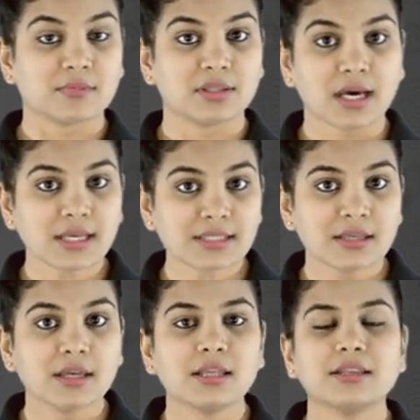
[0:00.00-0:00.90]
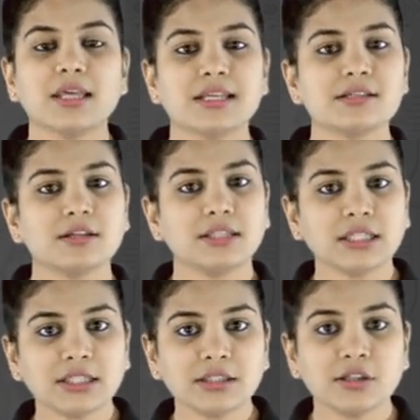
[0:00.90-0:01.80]
Thus, there is a
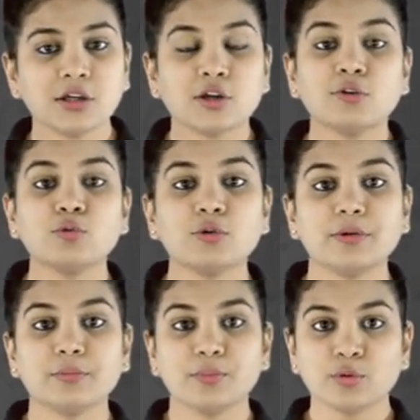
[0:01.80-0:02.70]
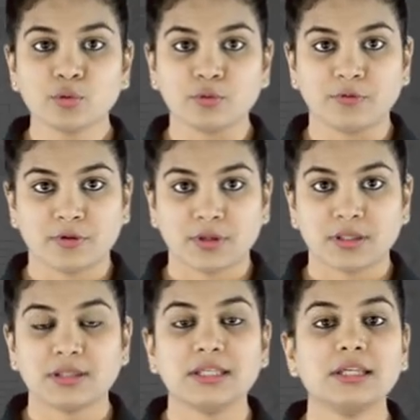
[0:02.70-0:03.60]
need to improve
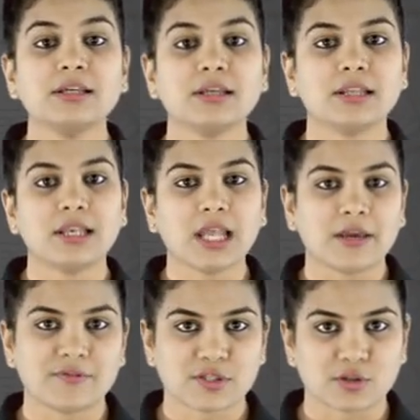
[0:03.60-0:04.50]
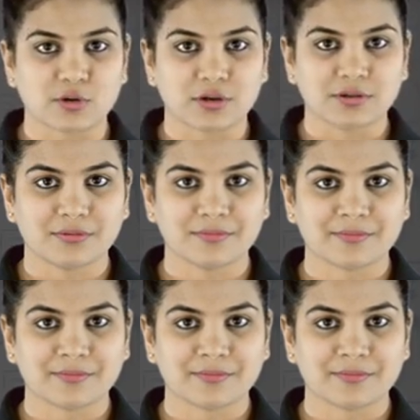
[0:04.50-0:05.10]
the livestock.